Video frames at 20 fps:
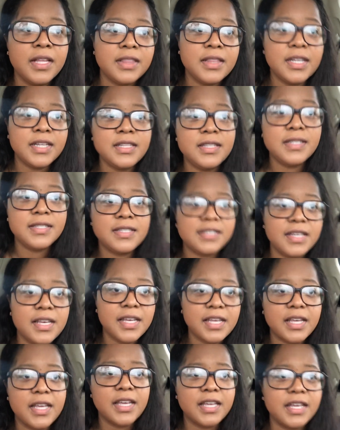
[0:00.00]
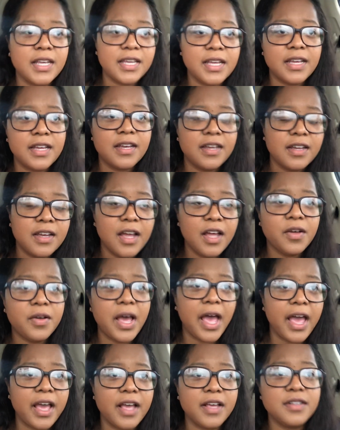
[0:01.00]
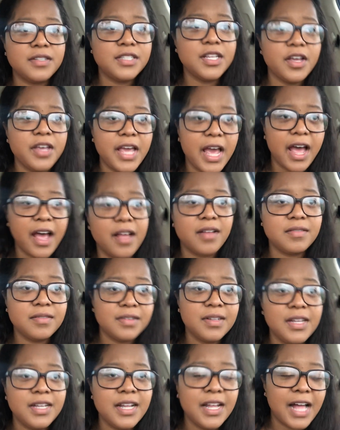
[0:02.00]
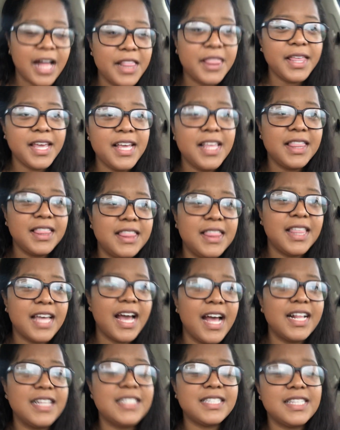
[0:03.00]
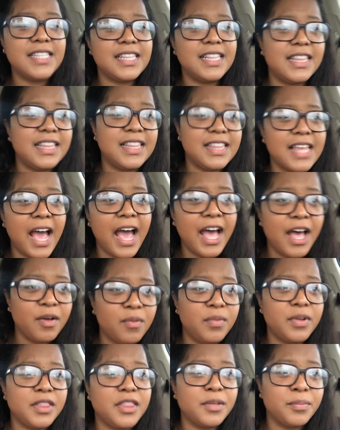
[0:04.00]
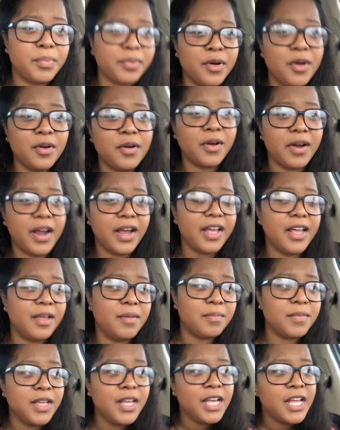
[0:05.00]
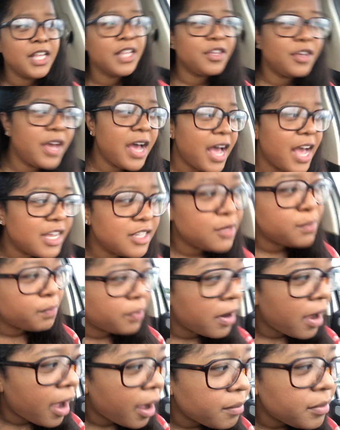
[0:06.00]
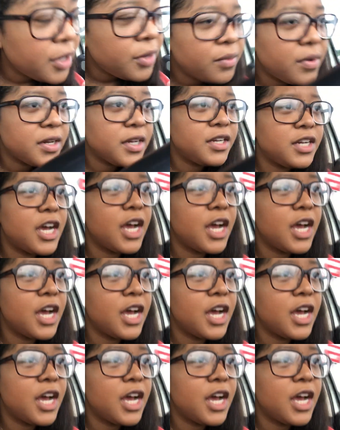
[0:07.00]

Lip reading: Let's see. Okay, so yeah, I think that's that with the program. You guys probably want to